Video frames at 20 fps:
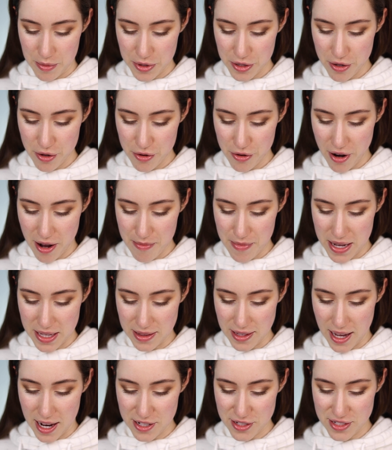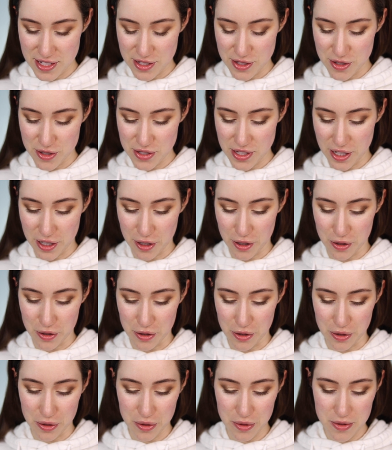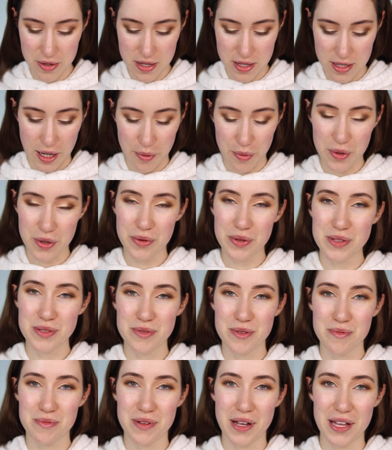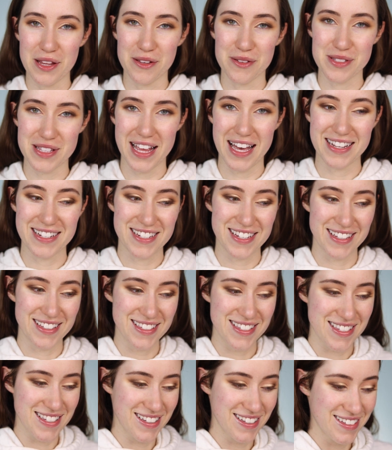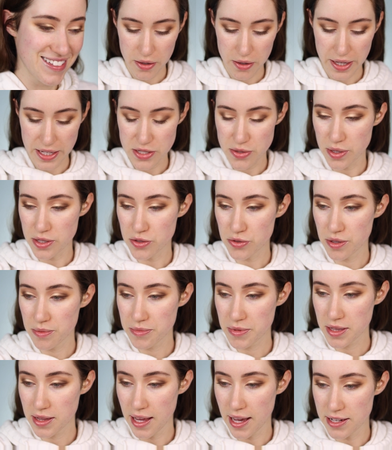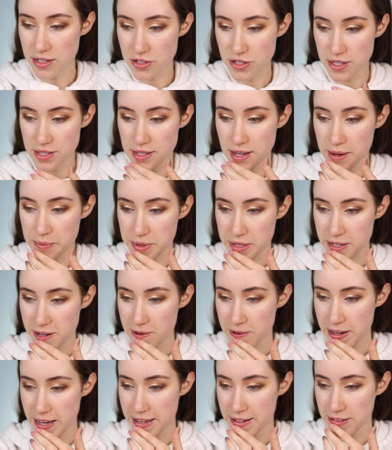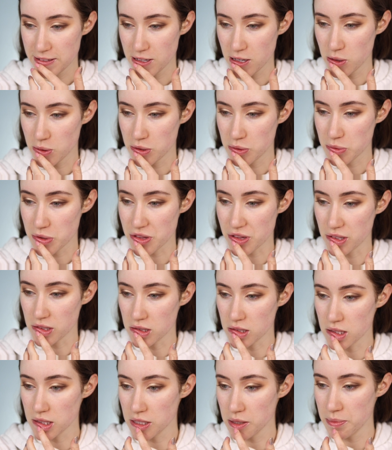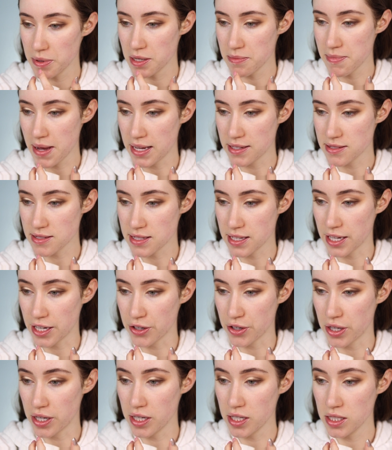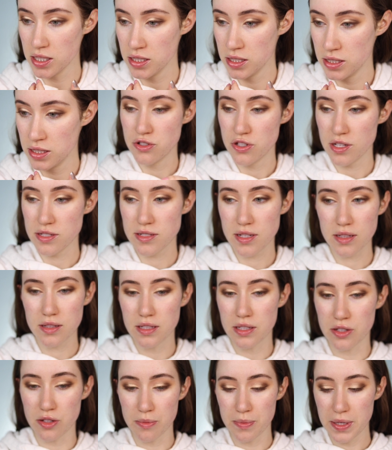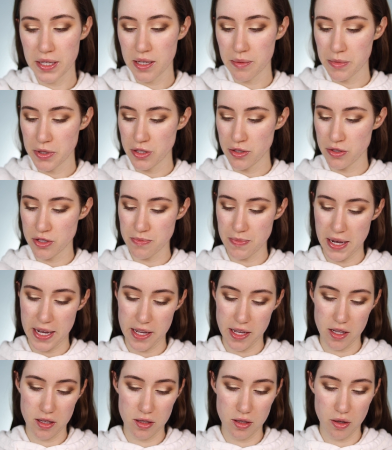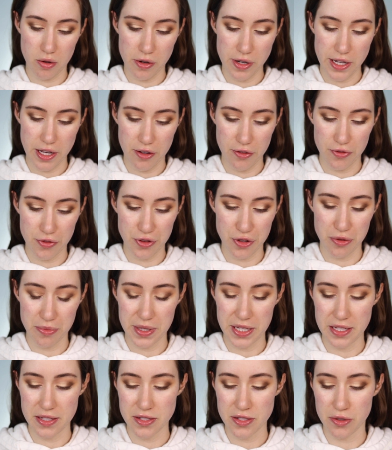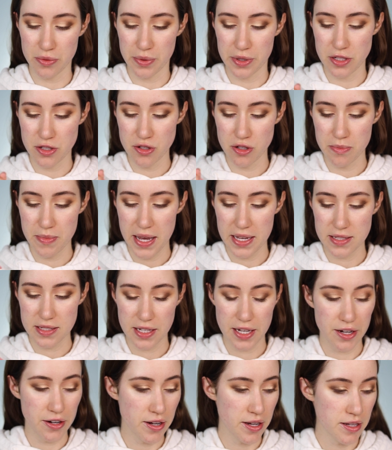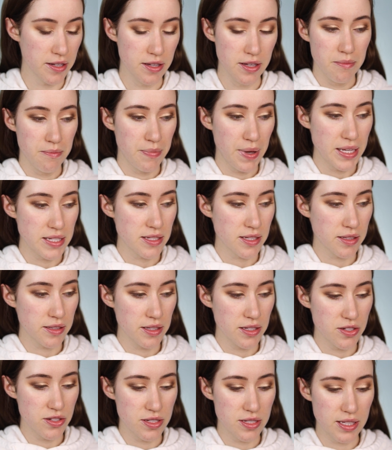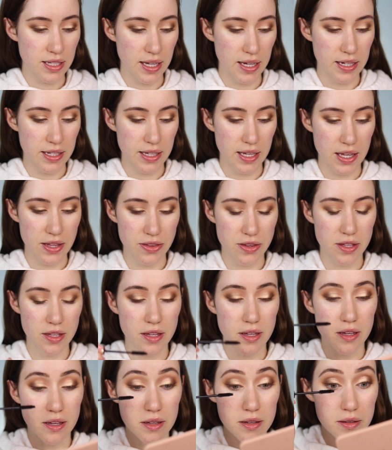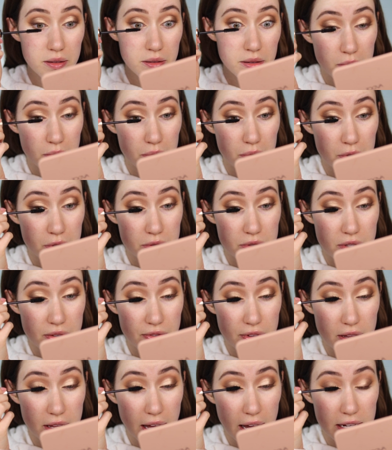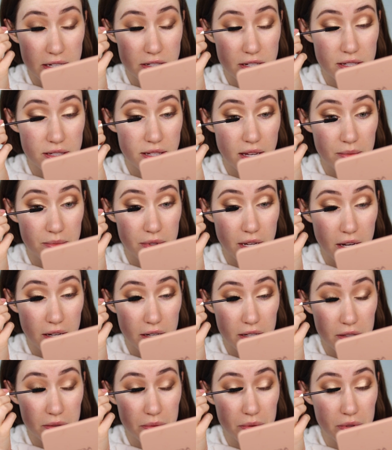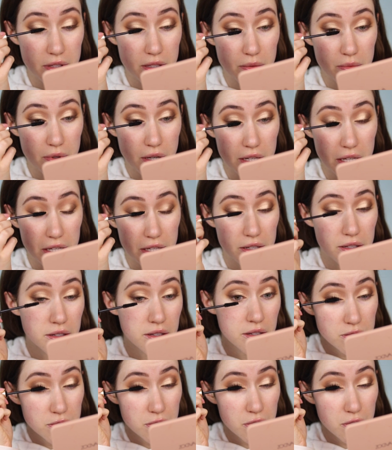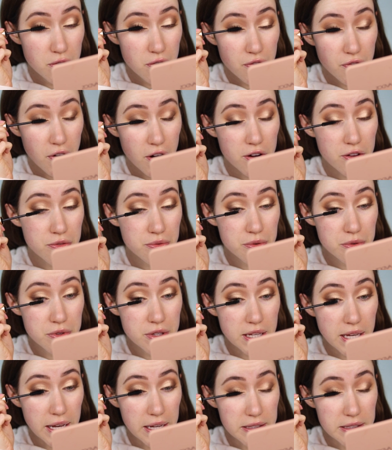I'm gonna go grab my lash scissors and glue, and we're going to apply those lashes. Okay, so I trimmed the lashes. I'm gonna go ahead and go in with a little bit of mascara. Just a little bit. I'm gonna use my L'Oreal Voluminous Original Mascara, basically just to kind of get the roots of the lashes. I'm not gonna really run it too far through the